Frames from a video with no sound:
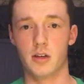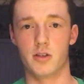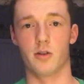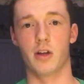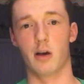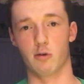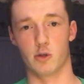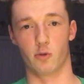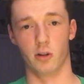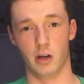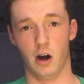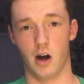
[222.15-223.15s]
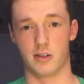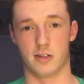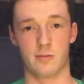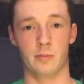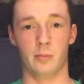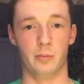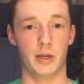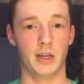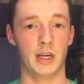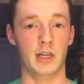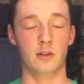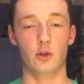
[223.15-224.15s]
So that was really awesome,
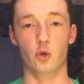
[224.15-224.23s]
meeting